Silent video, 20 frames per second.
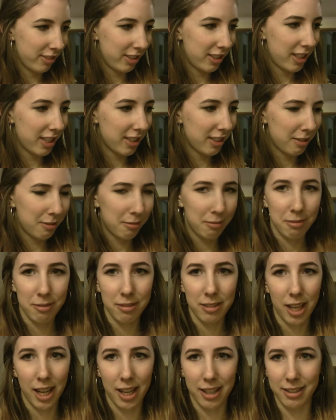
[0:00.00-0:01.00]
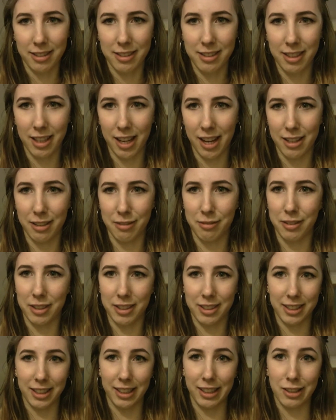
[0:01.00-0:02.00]
just as kind of
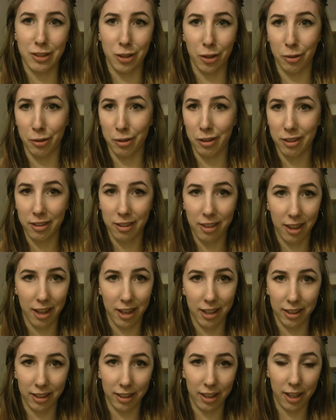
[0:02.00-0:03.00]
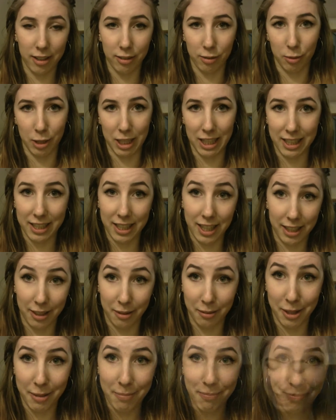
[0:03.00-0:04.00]
a silly joke thing, kind of weird.
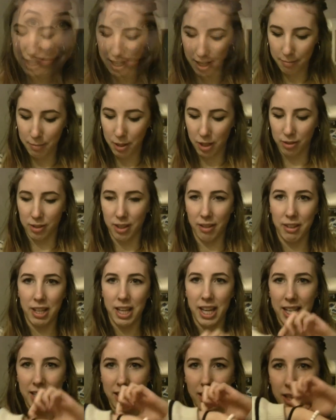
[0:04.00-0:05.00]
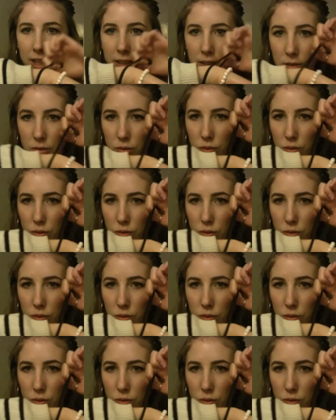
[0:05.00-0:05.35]
Anyway, um, I also have a hair dye.